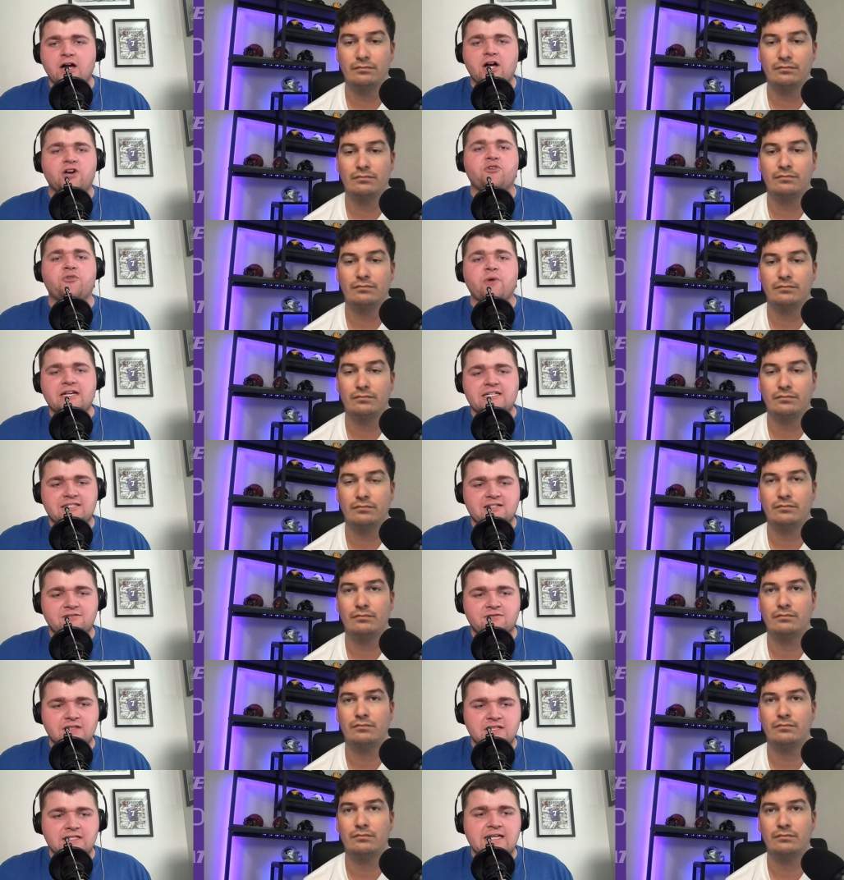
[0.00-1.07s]

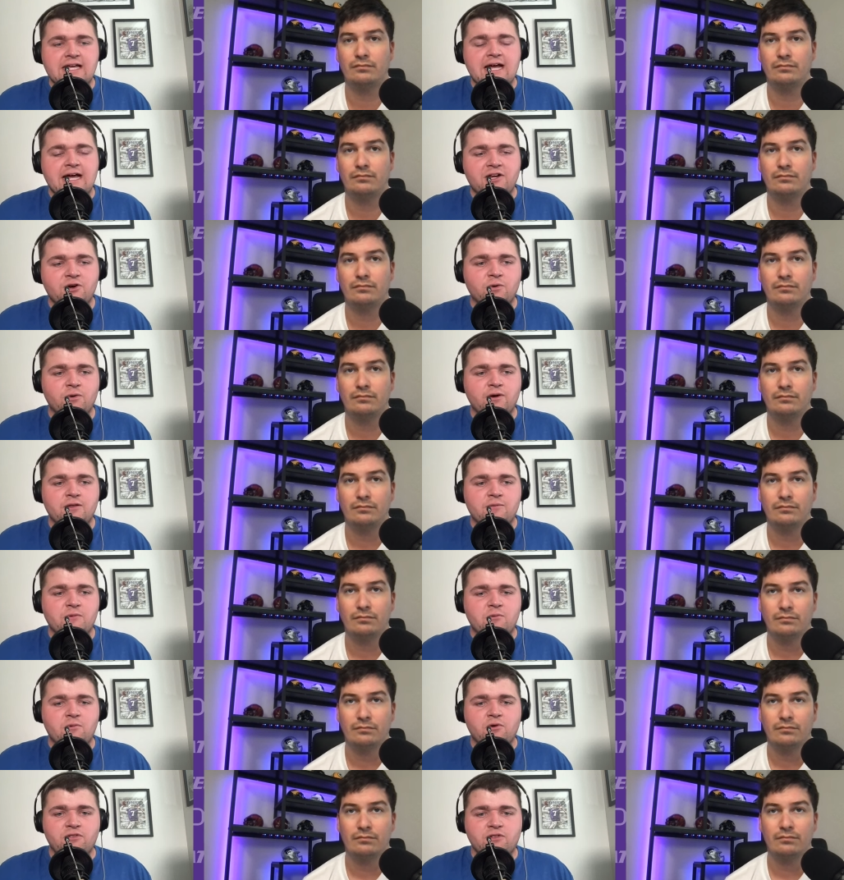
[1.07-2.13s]
Speaker 1: aggressive in this category than
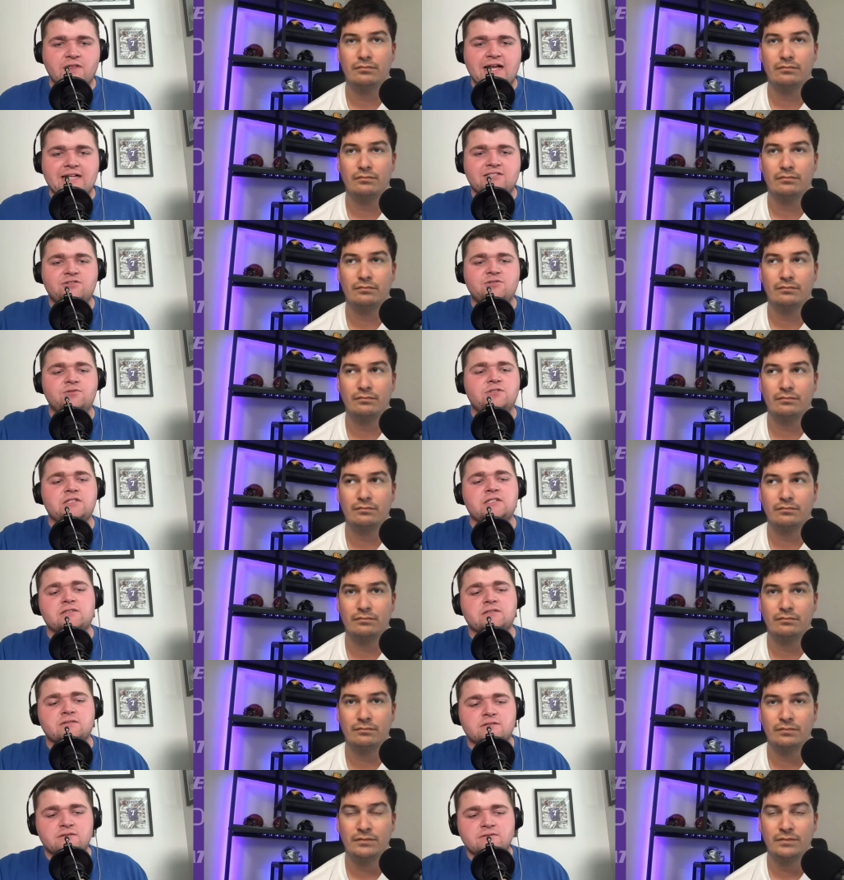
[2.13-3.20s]
we were the last two
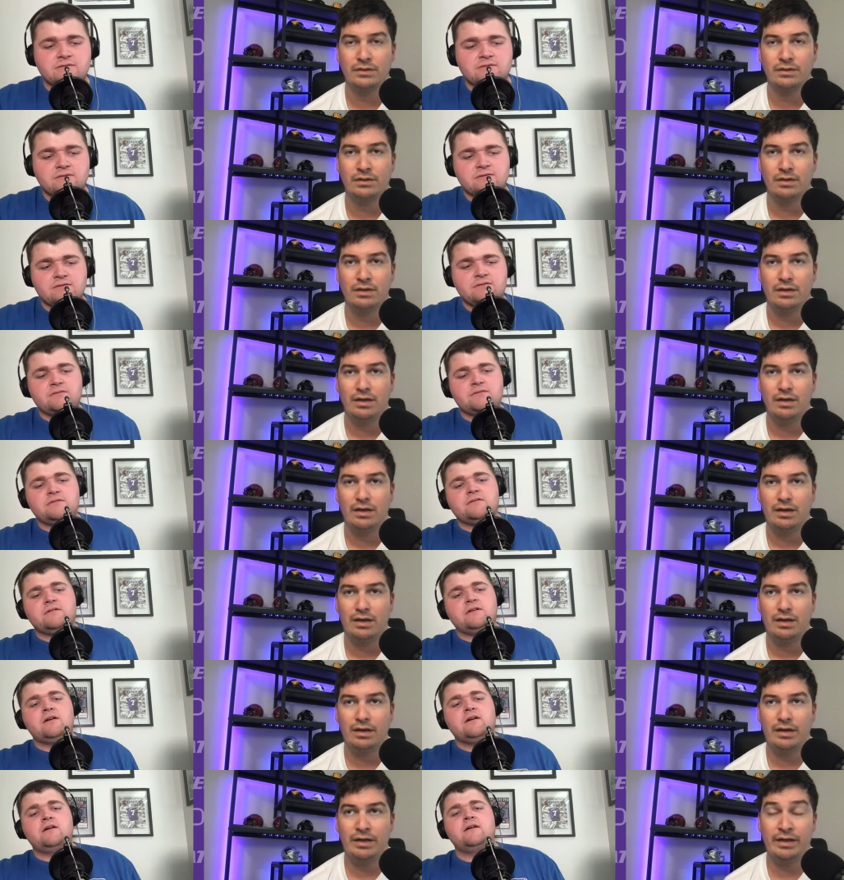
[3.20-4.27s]
seasons.
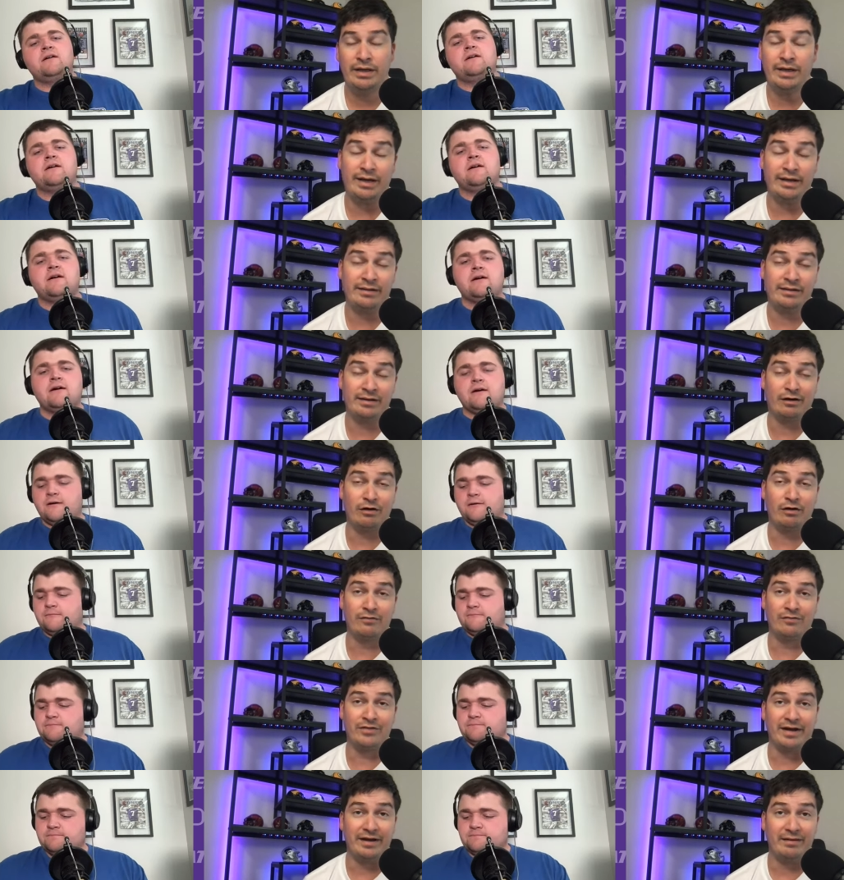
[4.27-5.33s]
Speaker 2: Yeah, I think all
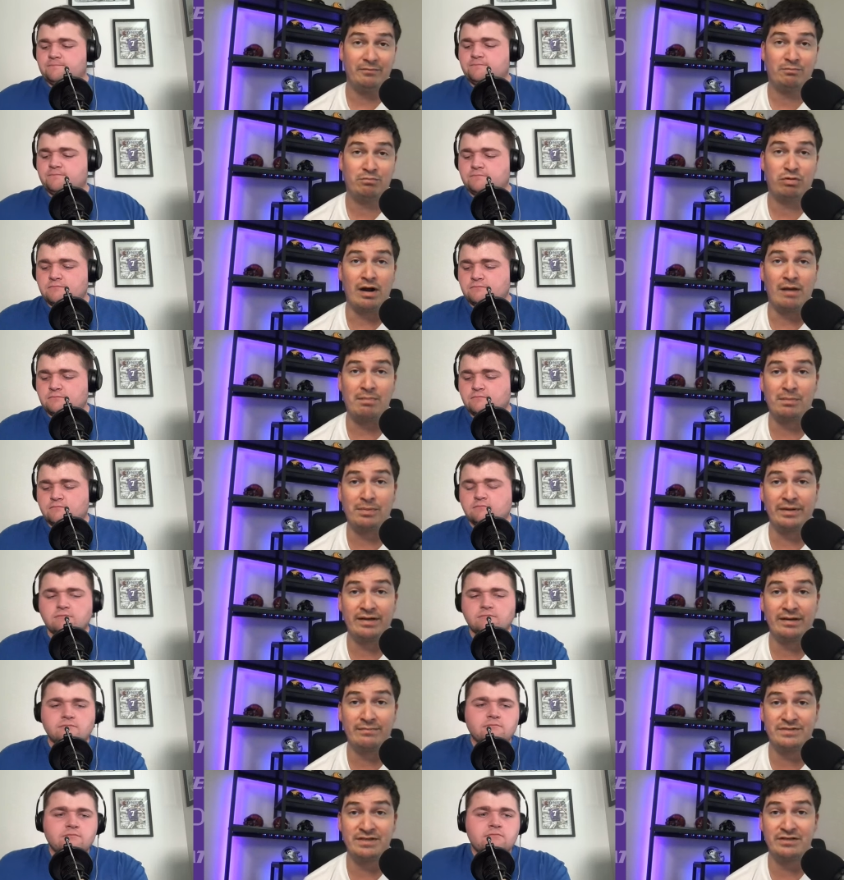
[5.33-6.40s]
of that probably
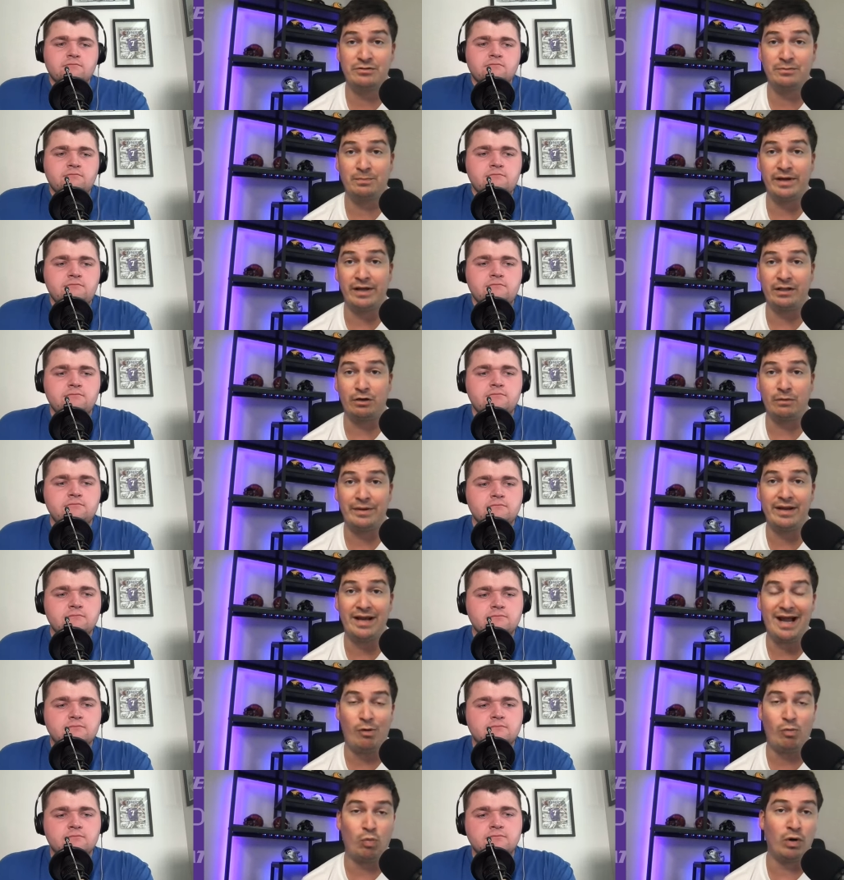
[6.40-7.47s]
comes into play a little
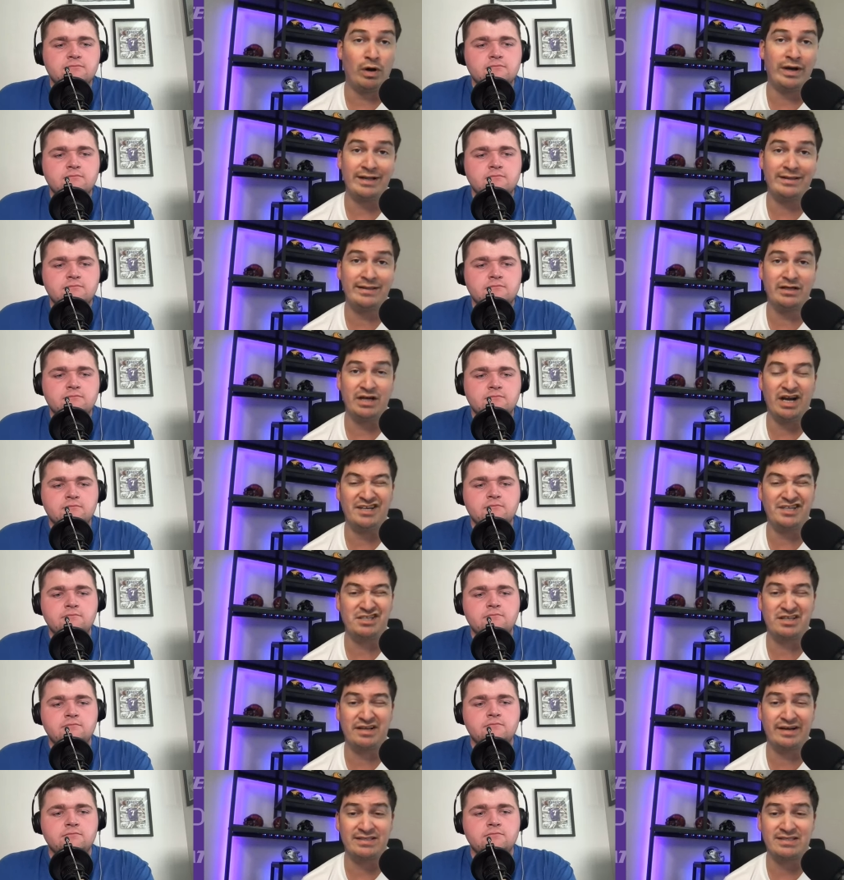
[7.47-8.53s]
bit. One, I do, I just
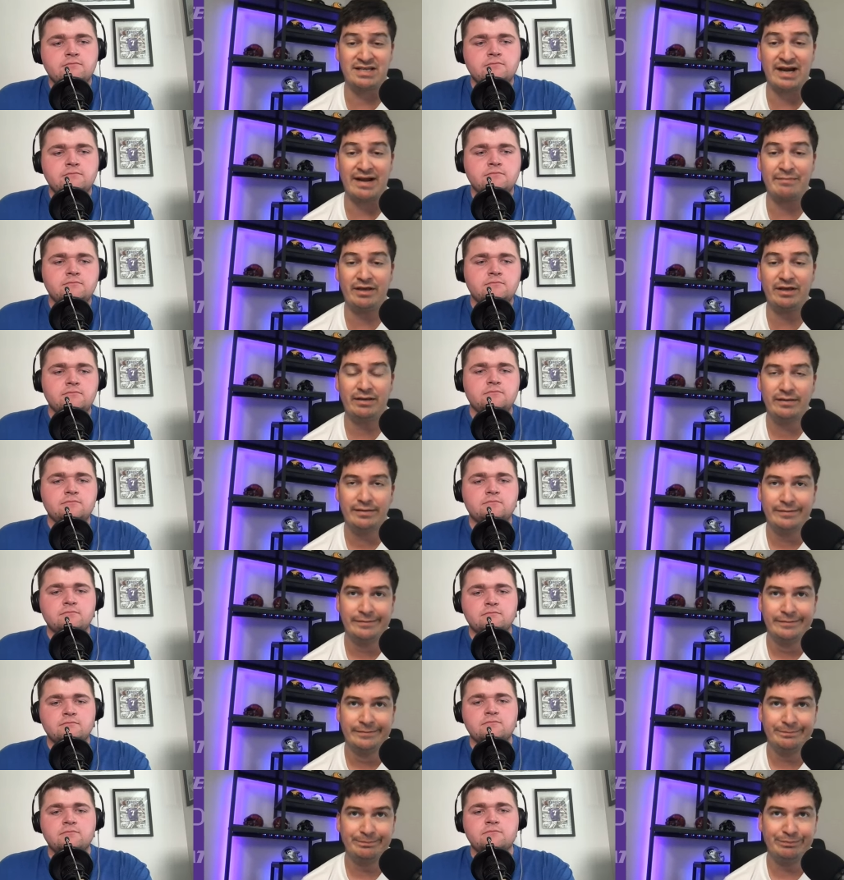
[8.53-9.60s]
think it's timing.
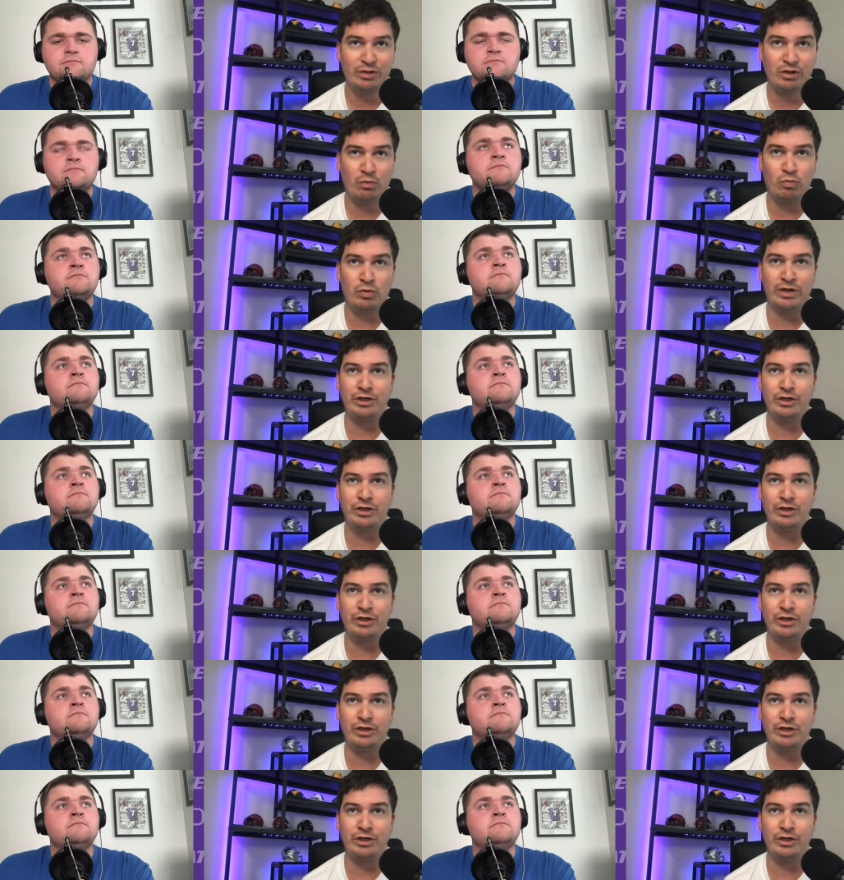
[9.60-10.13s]
When